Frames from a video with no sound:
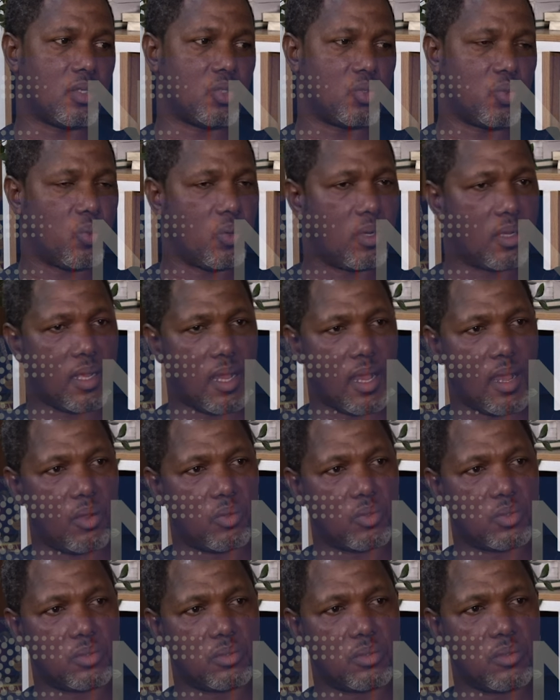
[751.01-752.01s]
to work
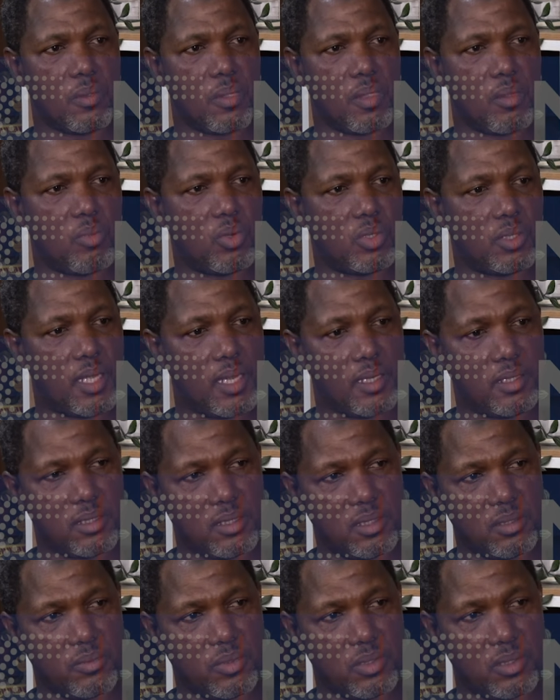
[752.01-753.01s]
out the
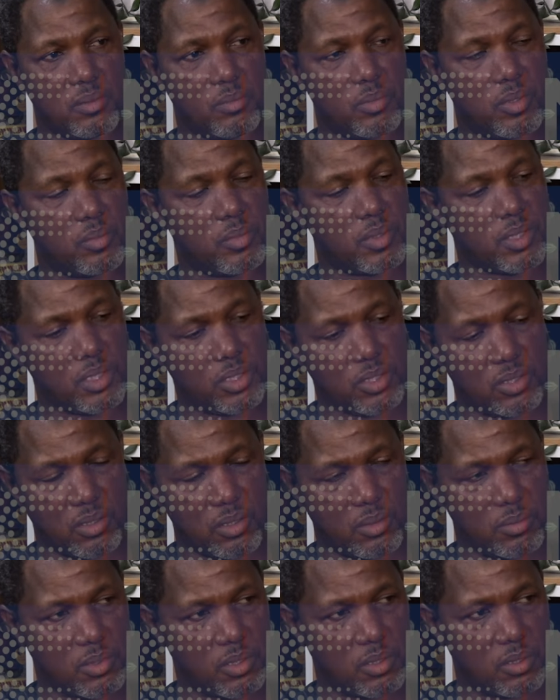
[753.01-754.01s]
modality for the
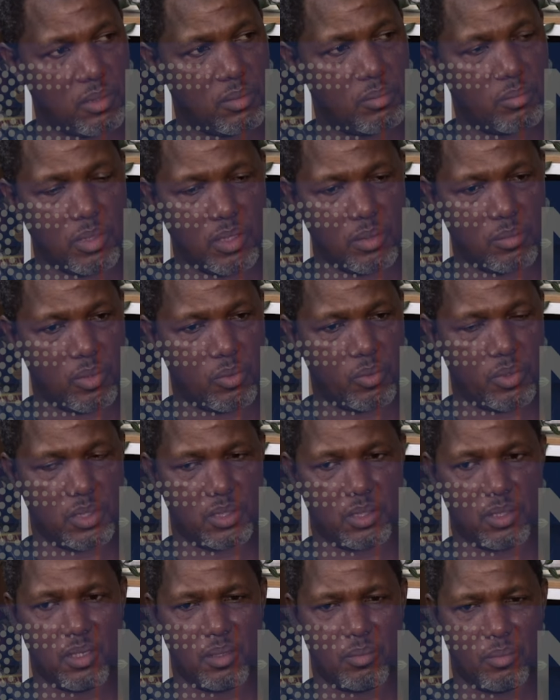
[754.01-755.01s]
implementation of the minimum
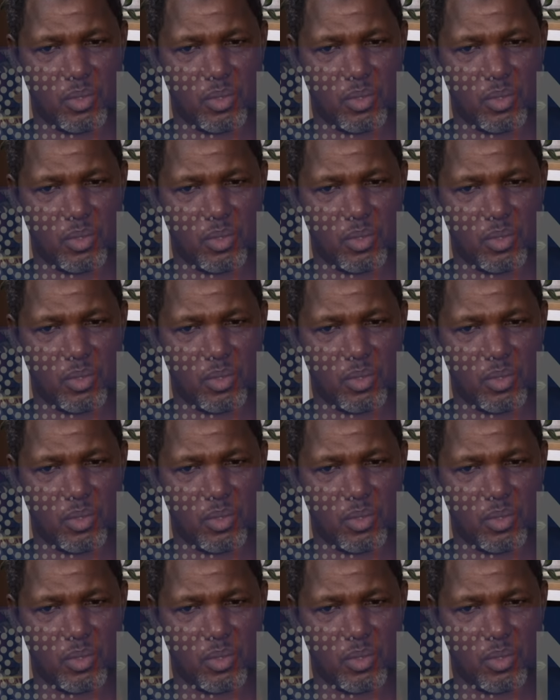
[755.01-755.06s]
wage.